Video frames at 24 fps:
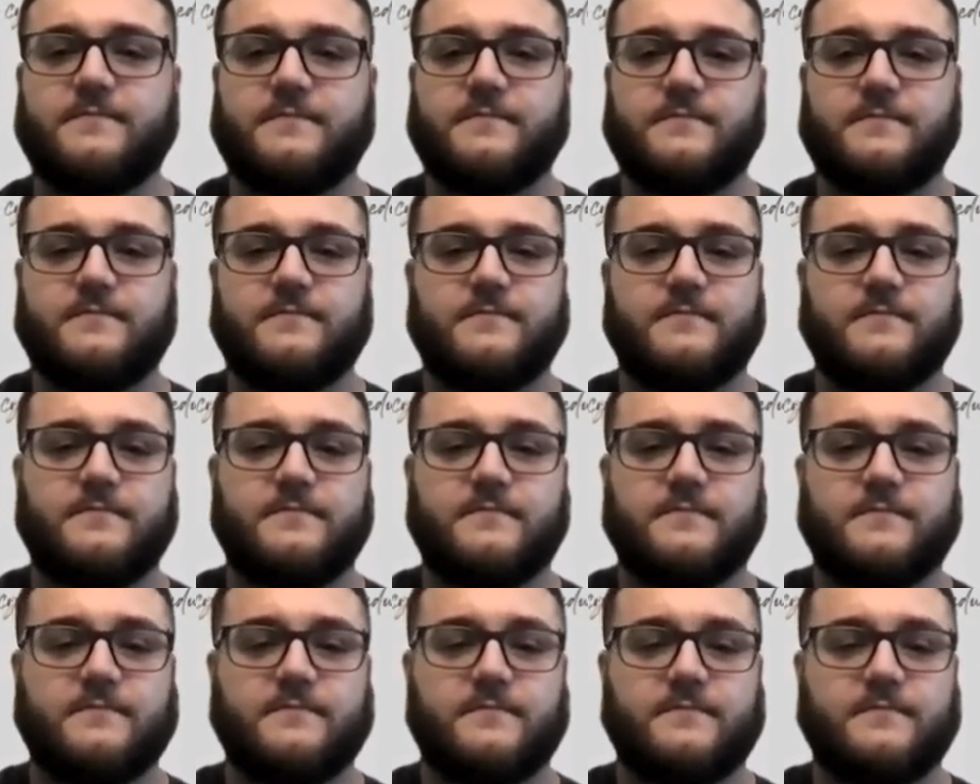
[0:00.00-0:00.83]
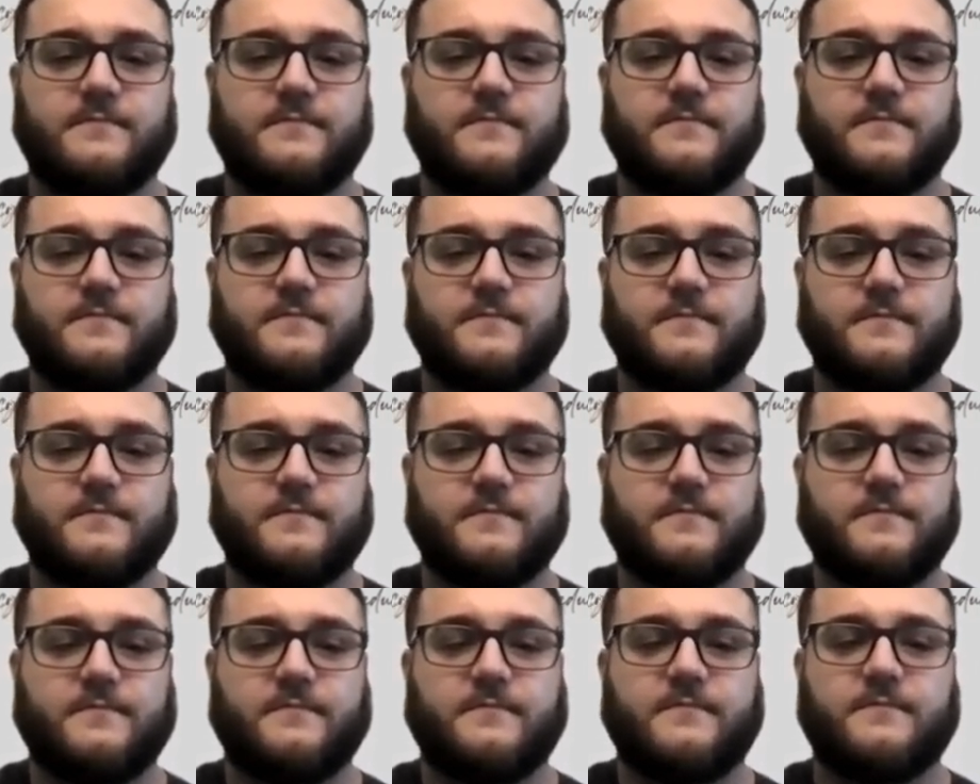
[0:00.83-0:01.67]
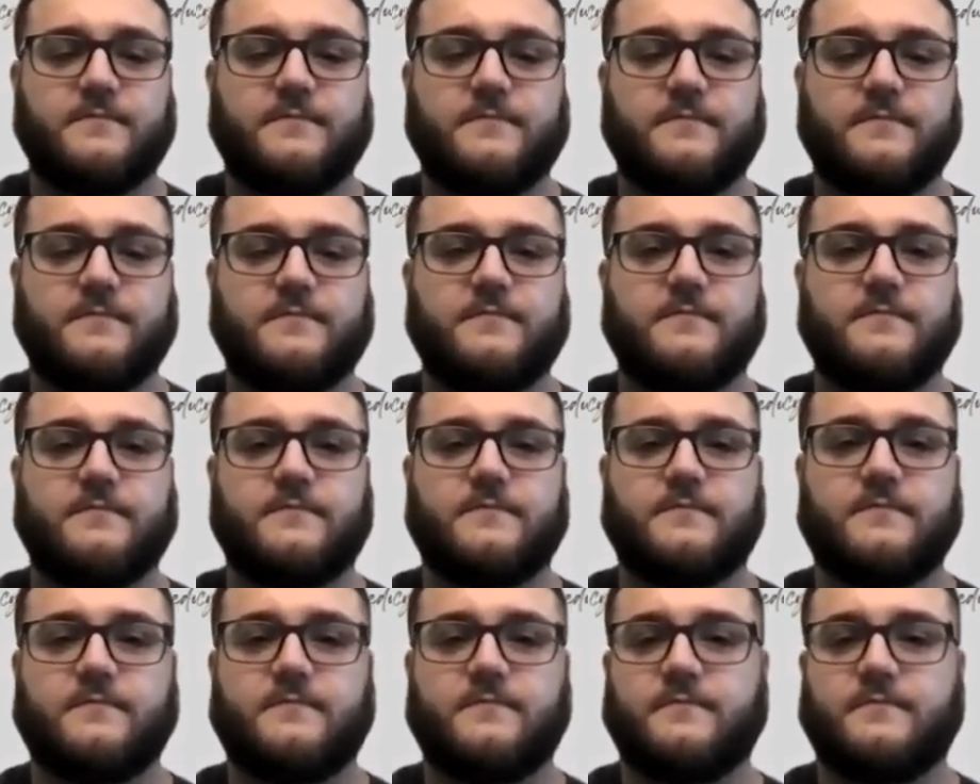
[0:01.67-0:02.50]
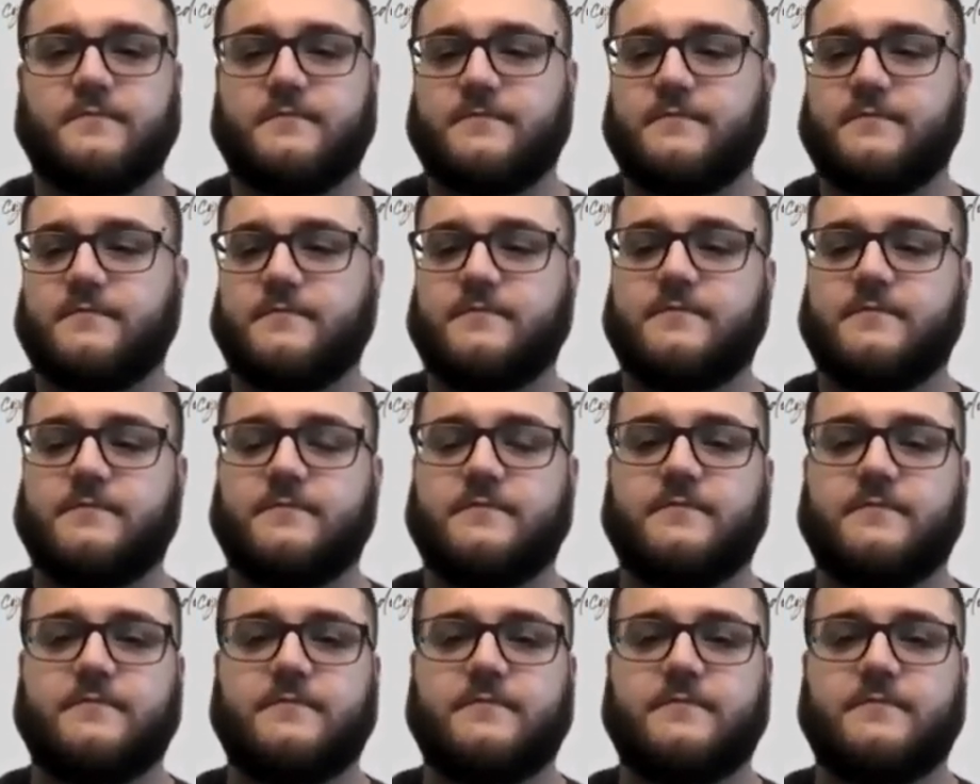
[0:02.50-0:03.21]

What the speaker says: This person isn't speaking.